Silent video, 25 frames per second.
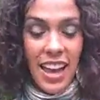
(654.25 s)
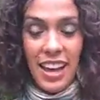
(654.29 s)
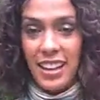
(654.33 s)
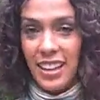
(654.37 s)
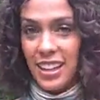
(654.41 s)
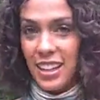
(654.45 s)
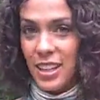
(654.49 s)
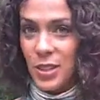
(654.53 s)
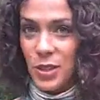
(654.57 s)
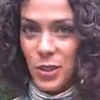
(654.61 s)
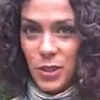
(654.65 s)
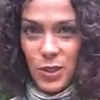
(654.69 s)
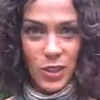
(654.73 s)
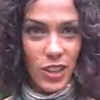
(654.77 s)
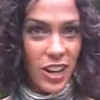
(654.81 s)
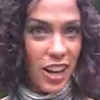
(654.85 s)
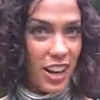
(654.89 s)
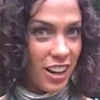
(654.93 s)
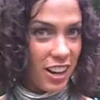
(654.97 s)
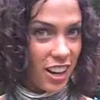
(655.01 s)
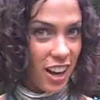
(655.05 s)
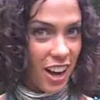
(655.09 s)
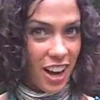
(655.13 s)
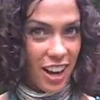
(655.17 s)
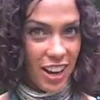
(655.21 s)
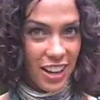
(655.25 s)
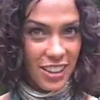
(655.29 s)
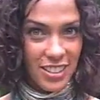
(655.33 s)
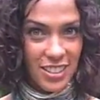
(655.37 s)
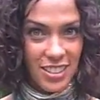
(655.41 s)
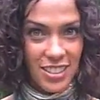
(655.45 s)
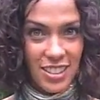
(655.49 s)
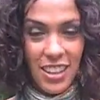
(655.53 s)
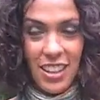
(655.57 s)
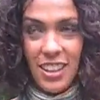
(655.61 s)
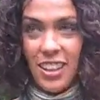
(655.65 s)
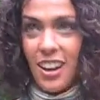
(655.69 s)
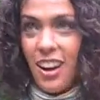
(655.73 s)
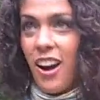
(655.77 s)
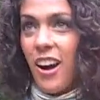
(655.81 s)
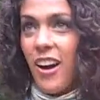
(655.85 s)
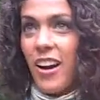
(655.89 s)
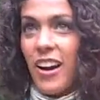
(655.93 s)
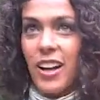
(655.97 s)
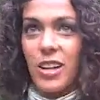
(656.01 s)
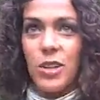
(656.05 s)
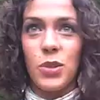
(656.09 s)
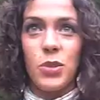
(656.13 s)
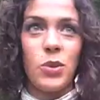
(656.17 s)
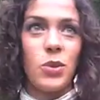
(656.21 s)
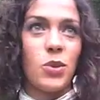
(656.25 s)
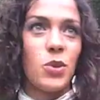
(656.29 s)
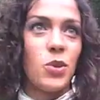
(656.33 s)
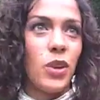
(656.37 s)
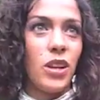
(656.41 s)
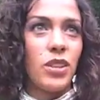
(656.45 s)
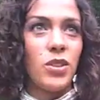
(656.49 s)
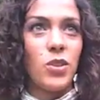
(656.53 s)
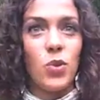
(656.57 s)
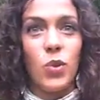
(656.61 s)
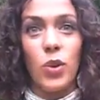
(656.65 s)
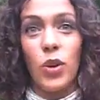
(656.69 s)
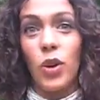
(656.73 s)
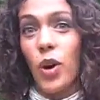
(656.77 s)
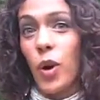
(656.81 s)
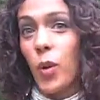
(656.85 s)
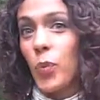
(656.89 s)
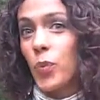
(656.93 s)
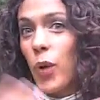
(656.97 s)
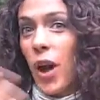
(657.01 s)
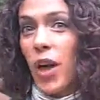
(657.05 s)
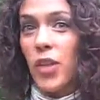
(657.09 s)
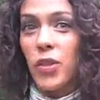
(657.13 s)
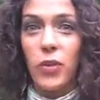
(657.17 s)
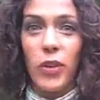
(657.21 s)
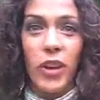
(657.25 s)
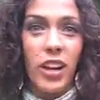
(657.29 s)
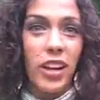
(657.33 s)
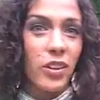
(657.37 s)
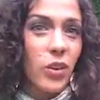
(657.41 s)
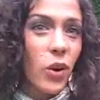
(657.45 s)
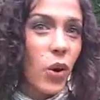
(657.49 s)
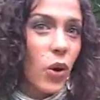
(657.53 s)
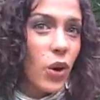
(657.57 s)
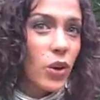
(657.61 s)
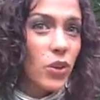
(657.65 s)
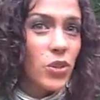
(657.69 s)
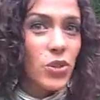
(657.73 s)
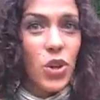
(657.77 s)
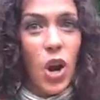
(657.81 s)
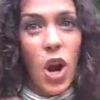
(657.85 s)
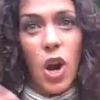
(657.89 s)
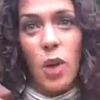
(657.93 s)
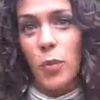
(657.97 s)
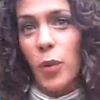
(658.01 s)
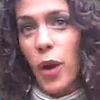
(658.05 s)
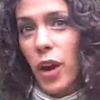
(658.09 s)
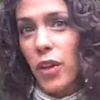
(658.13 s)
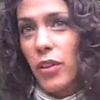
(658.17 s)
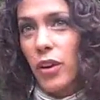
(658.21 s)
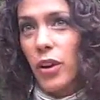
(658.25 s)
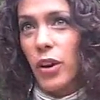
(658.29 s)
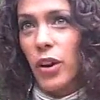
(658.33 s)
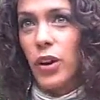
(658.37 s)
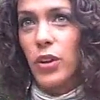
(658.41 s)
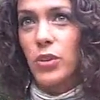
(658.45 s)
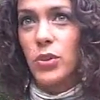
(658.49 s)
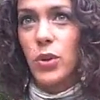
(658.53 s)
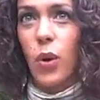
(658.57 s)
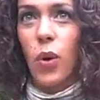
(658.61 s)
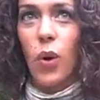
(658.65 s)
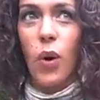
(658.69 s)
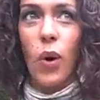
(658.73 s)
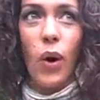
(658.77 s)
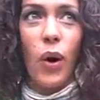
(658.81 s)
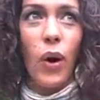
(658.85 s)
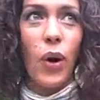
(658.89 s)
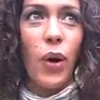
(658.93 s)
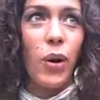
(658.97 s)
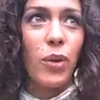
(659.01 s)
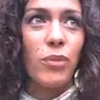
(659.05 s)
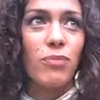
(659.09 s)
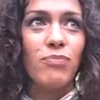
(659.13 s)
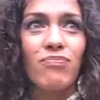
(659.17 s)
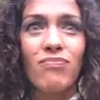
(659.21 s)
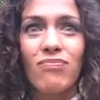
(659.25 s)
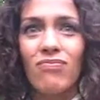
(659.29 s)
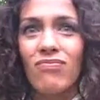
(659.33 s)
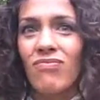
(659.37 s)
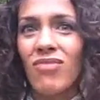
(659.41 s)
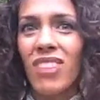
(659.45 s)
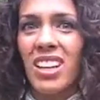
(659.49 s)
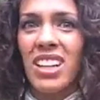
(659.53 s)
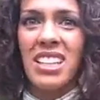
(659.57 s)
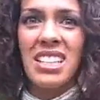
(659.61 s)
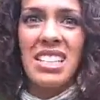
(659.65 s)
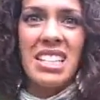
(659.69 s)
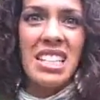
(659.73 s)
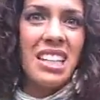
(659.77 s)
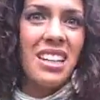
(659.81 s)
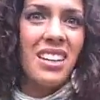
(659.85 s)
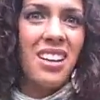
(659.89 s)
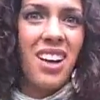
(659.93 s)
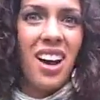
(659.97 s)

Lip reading: Aliens are not gods. Our extraterrestrial brethren or star brothers or ET